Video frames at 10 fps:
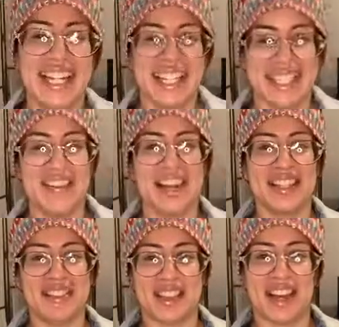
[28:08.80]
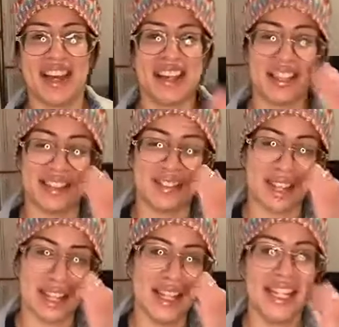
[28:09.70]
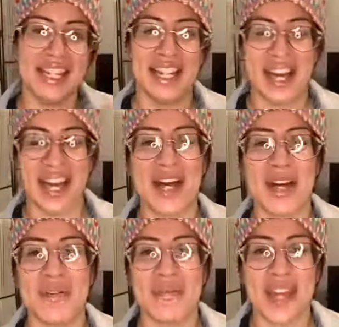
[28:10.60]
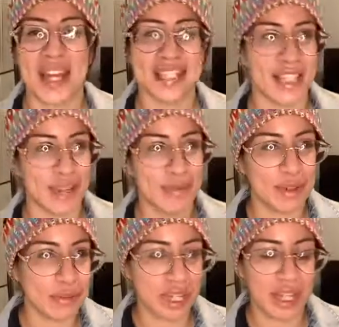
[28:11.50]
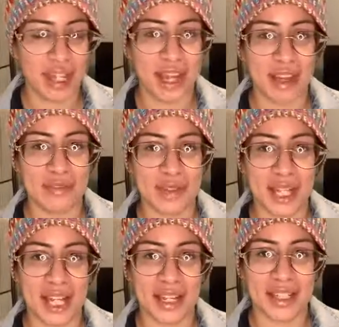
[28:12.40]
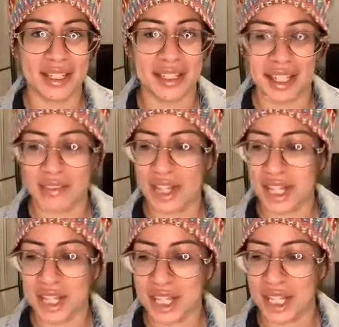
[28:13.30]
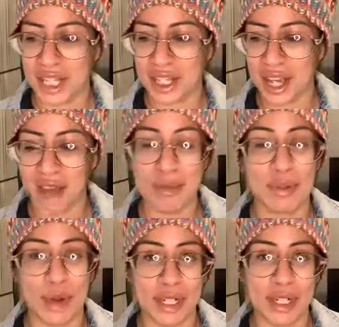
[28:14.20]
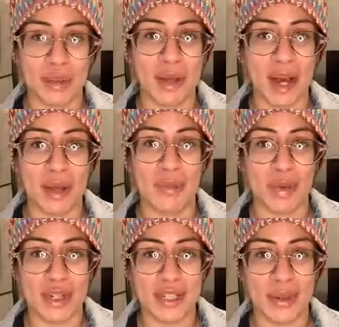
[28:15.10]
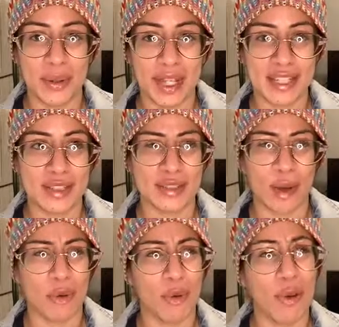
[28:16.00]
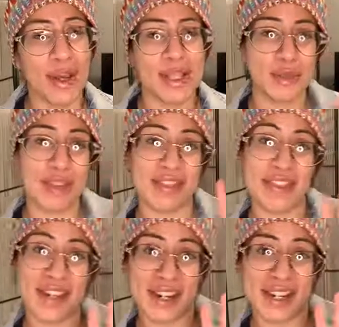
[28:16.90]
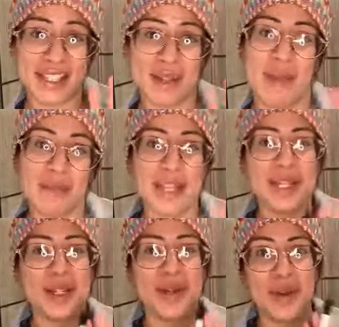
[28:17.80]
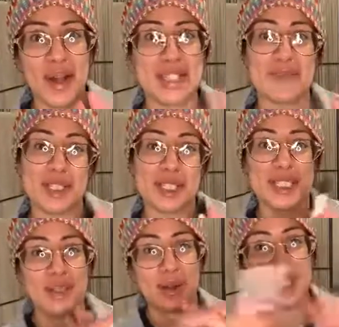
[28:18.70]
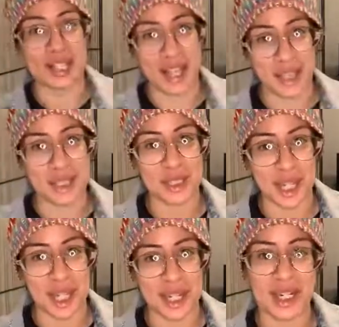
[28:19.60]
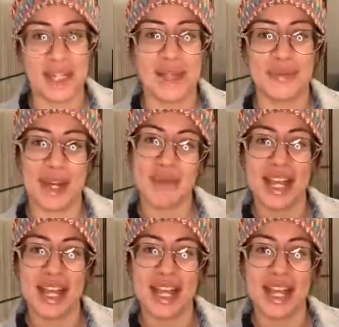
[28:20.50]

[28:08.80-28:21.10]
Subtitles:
No, I love that. I love that. Same for me. I feel like if anything, I've been wanting to buy more toys. So I'm going on to my third. So it might be, not as much as your collection, but I'm